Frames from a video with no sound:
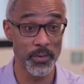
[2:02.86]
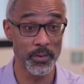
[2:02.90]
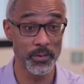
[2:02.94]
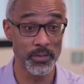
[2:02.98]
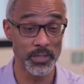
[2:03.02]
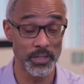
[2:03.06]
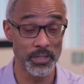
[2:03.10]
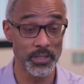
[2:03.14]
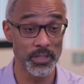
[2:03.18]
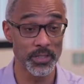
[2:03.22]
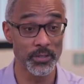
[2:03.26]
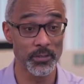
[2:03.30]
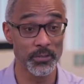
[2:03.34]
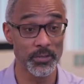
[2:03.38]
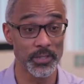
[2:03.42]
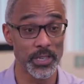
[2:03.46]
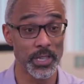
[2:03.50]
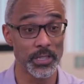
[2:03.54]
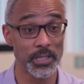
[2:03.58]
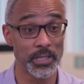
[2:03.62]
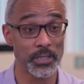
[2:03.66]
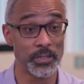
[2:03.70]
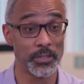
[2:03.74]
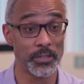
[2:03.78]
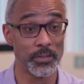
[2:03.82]
the person that you're
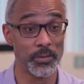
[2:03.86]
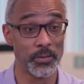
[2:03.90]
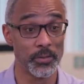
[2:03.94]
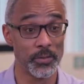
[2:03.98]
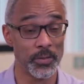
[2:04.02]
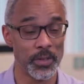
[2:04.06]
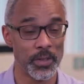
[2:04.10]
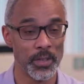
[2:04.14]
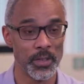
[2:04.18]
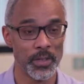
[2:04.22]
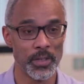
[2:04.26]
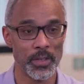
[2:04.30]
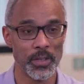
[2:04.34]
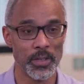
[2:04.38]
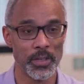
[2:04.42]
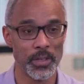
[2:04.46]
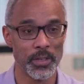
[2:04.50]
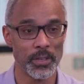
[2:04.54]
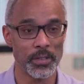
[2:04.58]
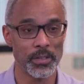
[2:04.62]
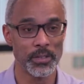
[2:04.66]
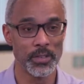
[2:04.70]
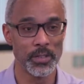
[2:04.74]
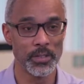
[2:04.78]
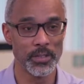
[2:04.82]
selling to
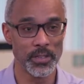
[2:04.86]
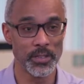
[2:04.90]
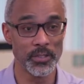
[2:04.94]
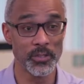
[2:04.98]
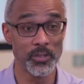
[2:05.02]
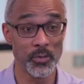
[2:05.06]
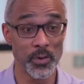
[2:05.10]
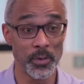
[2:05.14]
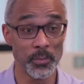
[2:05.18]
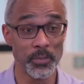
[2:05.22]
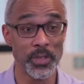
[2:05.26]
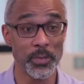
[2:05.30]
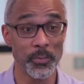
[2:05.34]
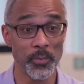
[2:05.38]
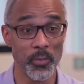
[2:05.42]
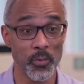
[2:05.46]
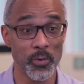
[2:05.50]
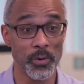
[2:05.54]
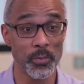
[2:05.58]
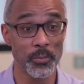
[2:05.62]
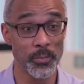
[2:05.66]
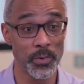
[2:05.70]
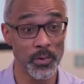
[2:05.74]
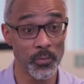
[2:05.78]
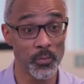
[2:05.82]
is, is extremely
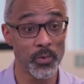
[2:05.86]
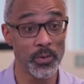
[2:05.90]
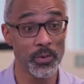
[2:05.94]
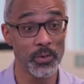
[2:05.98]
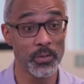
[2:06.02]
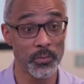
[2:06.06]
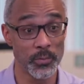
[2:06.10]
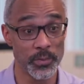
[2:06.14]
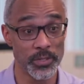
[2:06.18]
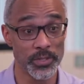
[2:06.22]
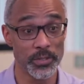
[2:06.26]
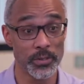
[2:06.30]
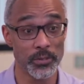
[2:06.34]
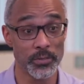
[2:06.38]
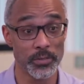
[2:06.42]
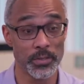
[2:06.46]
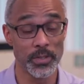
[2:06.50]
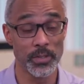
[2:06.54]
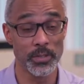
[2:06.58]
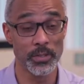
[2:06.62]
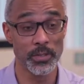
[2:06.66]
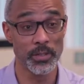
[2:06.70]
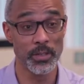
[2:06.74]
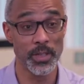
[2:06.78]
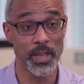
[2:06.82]
important, but will result
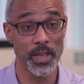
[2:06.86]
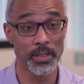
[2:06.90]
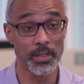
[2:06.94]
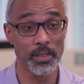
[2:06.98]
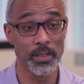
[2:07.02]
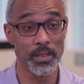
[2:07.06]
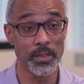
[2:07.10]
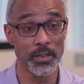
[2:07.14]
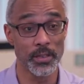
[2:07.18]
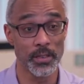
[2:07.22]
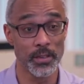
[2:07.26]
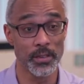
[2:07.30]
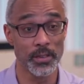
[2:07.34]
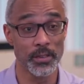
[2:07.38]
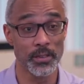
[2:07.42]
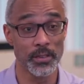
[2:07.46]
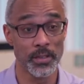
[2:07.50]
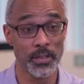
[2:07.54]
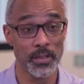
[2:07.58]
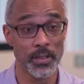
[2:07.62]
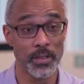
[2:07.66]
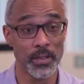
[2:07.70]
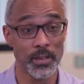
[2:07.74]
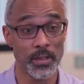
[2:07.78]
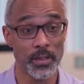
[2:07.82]
in, I think, uh,
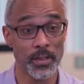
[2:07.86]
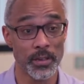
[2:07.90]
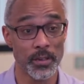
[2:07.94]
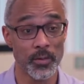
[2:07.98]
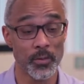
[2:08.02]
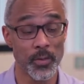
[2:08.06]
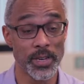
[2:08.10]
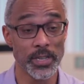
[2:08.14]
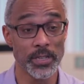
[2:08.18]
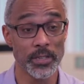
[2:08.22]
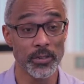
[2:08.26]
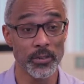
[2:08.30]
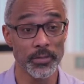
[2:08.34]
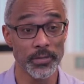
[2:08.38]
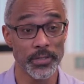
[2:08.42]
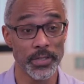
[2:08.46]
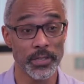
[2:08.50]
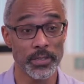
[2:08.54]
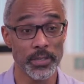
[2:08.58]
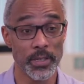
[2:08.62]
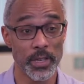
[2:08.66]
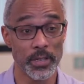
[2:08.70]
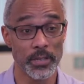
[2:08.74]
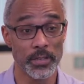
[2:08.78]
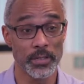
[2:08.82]
a great deal of
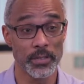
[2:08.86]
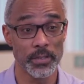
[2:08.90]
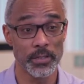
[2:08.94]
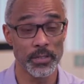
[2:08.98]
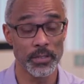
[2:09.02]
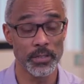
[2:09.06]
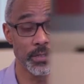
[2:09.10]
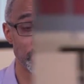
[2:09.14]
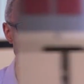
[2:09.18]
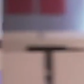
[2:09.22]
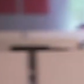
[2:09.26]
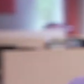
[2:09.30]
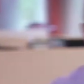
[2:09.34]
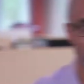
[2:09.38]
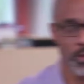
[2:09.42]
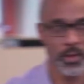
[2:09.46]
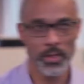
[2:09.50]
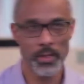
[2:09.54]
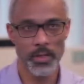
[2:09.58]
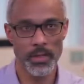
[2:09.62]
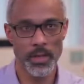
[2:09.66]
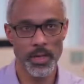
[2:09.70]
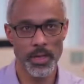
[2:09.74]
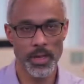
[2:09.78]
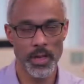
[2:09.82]
success. The one
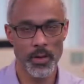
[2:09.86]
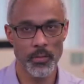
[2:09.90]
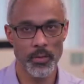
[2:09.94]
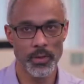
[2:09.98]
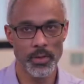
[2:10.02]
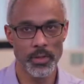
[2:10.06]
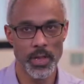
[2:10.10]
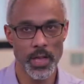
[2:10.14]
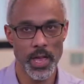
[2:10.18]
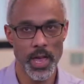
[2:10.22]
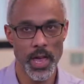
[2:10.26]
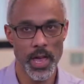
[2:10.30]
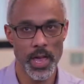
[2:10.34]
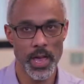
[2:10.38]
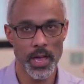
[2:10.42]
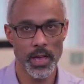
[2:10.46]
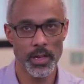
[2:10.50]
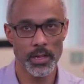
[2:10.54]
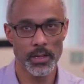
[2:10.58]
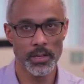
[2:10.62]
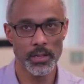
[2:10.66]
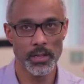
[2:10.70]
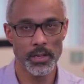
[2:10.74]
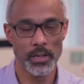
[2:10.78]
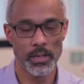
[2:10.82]
thing I would
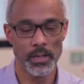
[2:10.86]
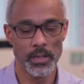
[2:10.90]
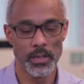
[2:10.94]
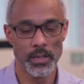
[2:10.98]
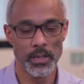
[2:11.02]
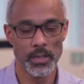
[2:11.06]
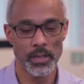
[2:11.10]
add